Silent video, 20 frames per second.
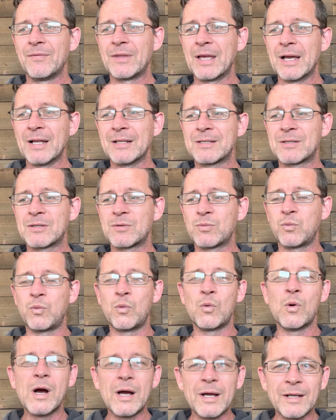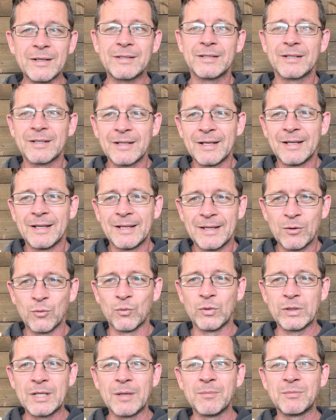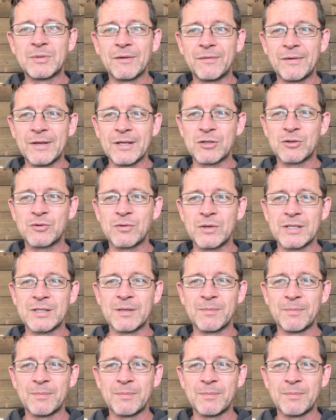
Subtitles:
That's what redemptive history is